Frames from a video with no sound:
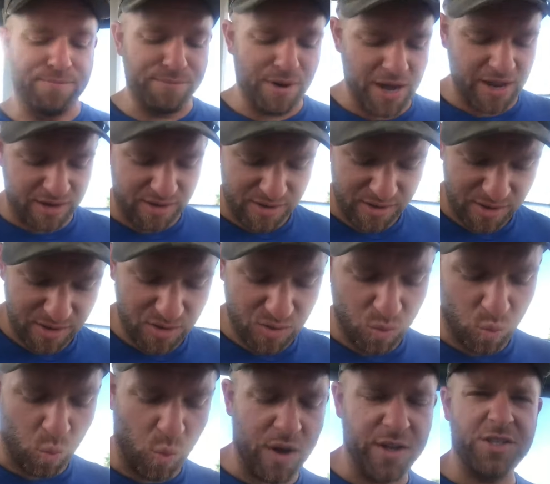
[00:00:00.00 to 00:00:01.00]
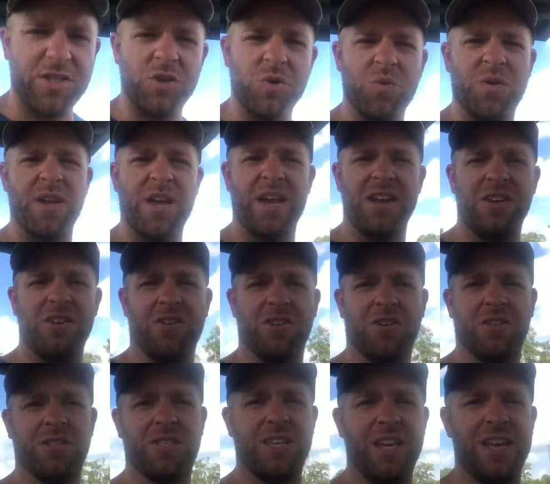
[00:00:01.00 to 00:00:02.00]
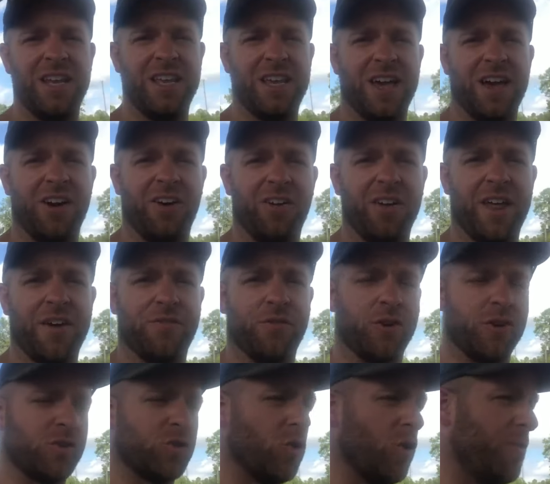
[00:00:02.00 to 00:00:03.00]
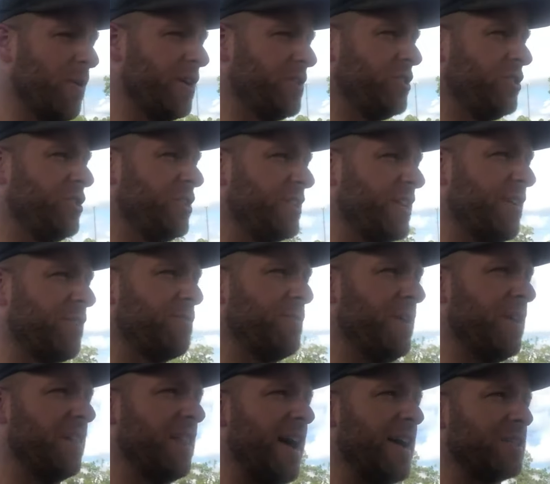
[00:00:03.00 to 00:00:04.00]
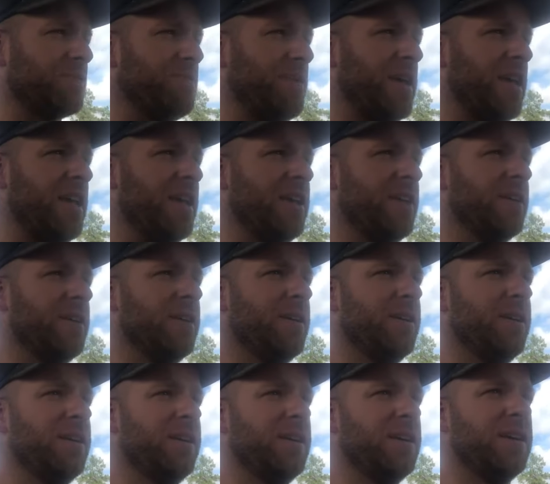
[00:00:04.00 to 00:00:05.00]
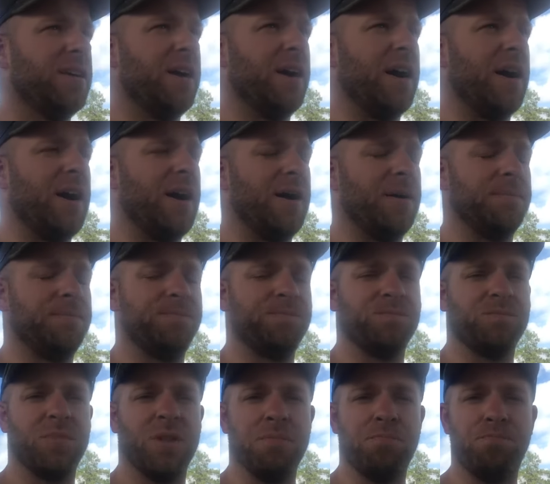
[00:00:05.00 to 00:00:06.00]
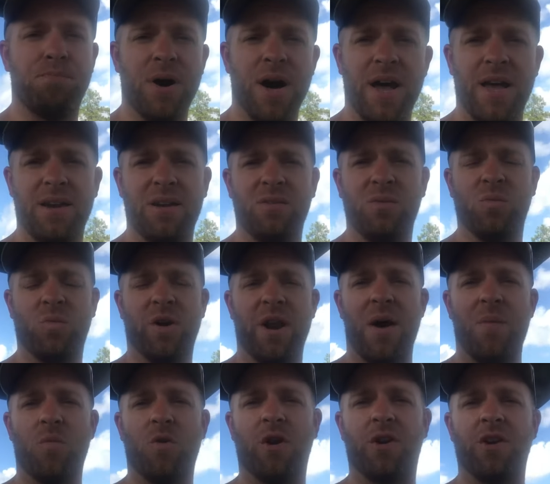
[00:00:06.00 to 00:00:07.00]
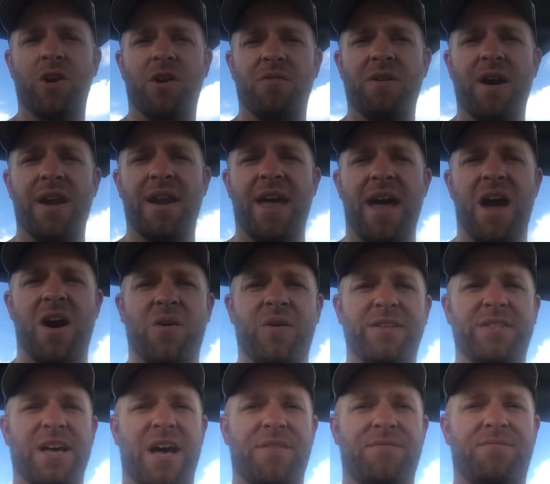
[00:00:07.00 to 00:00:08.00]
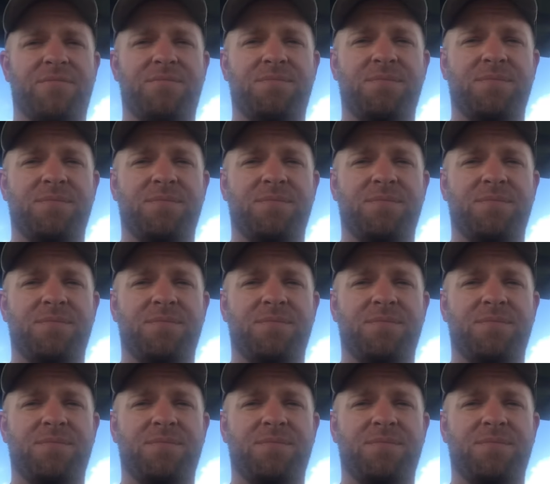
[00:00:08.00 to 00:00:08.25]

But once you get your CDL, now for a school bus, you just have to be Class B. Um, but what I'm working on right now is I've